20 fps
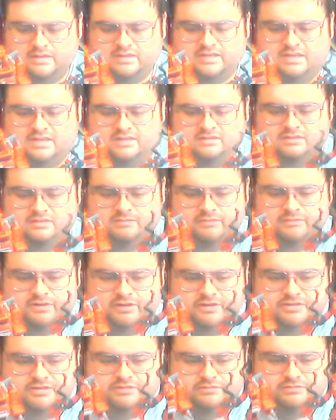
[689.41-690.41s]
Kingdom
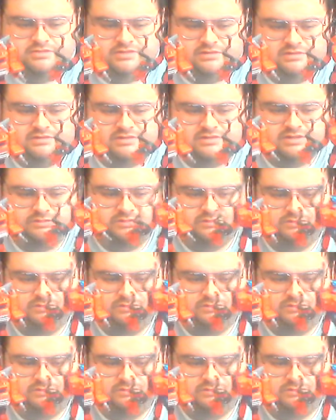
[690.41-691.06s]
cartoon series that was